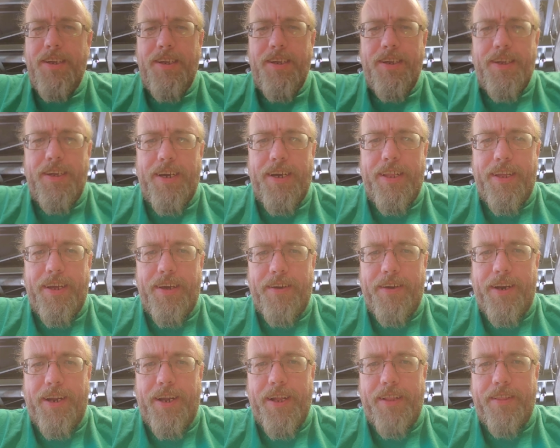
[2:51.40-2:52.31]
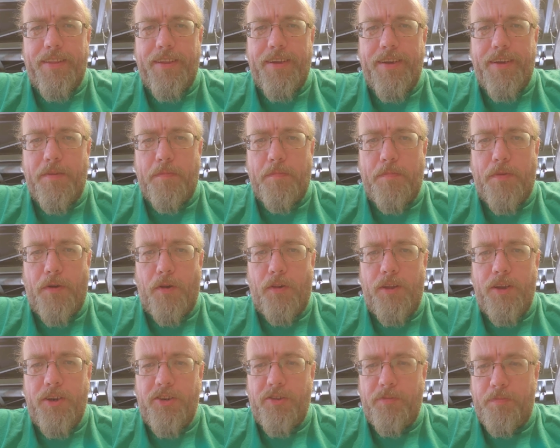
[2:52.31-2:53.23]
I think I'm going to get the
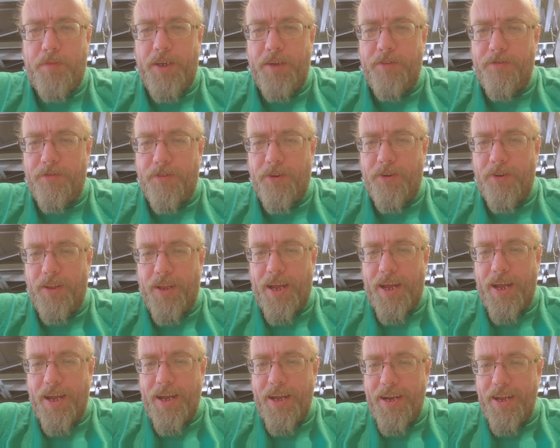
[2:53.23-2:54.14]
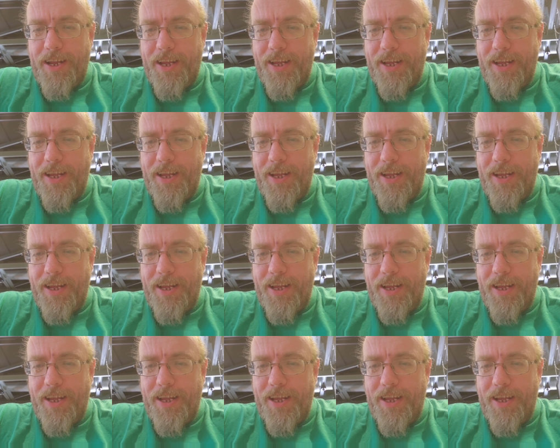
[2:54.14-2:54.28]
Polish beef roulade,